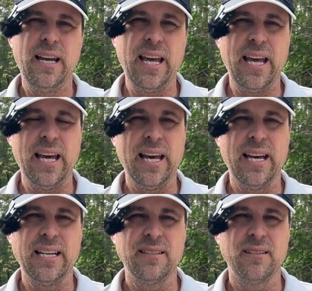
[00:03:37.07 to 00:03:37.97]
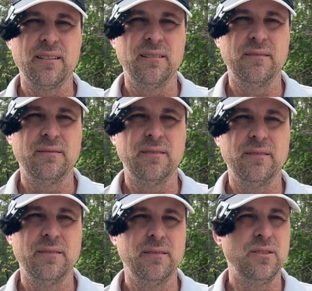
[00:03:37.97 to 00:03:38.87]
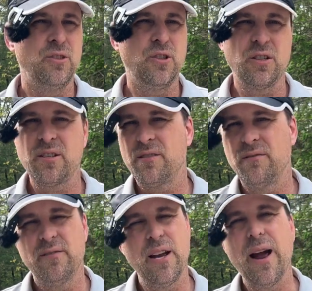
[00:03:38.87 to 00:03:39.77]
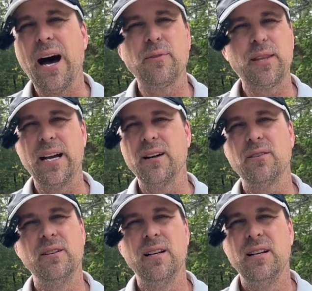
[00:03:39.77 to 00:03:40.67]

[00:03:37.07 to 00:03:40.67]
and just they're out there